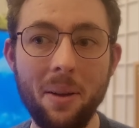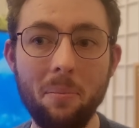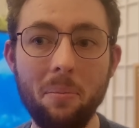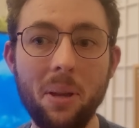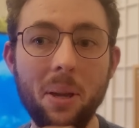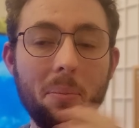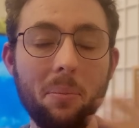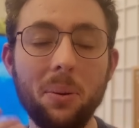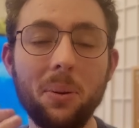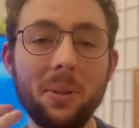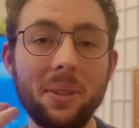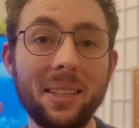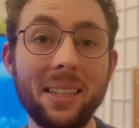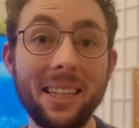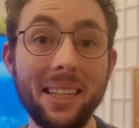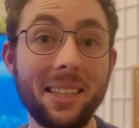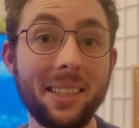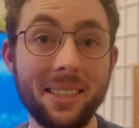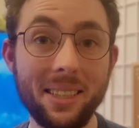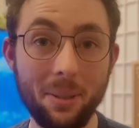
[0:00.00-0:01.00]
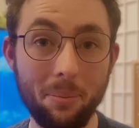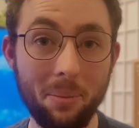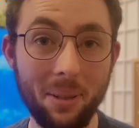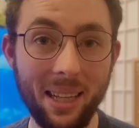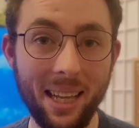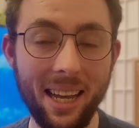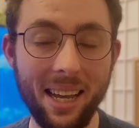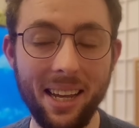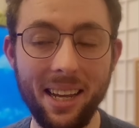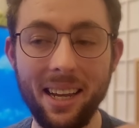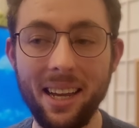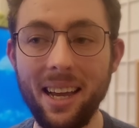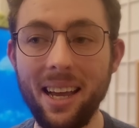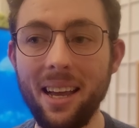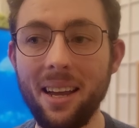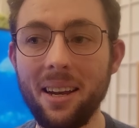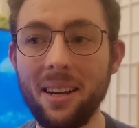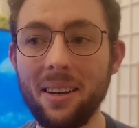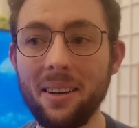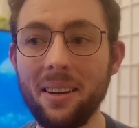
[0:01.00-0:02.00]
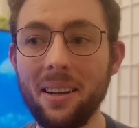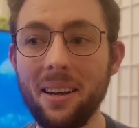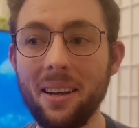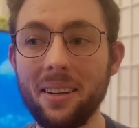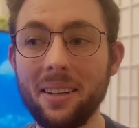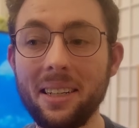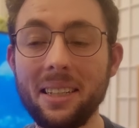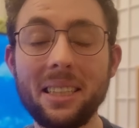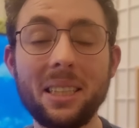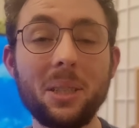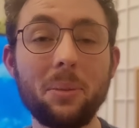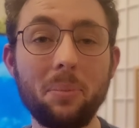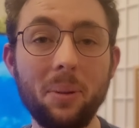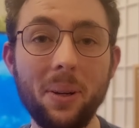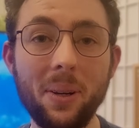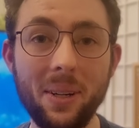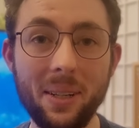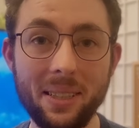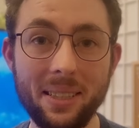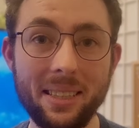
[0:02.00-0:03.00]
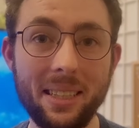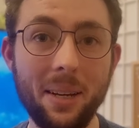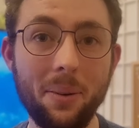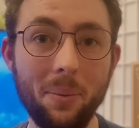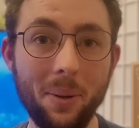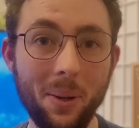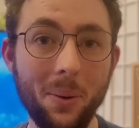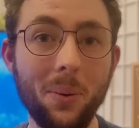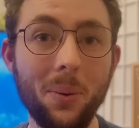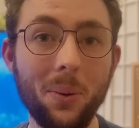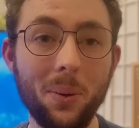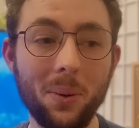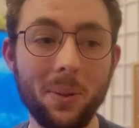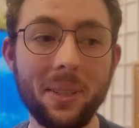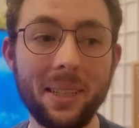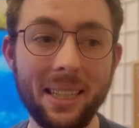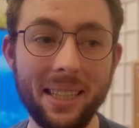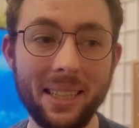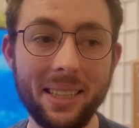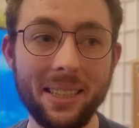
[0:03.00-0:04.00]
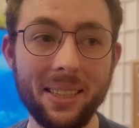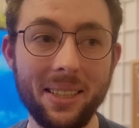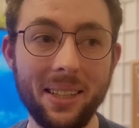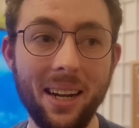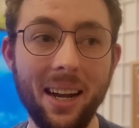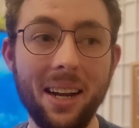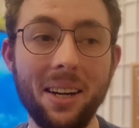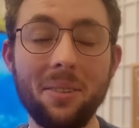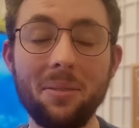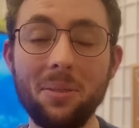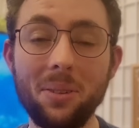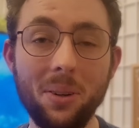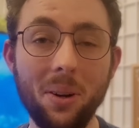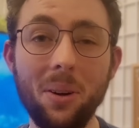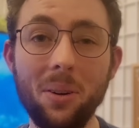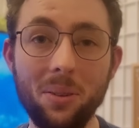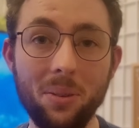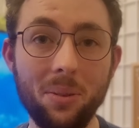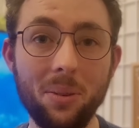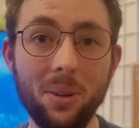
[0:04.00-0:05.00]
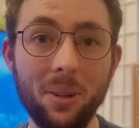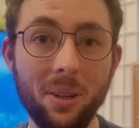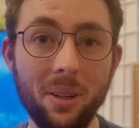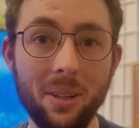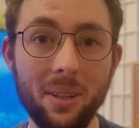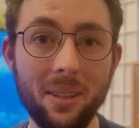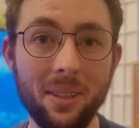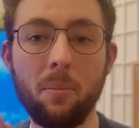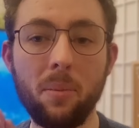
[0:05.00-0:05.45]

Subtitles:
people need to play and an experience that we all need to kind of go through.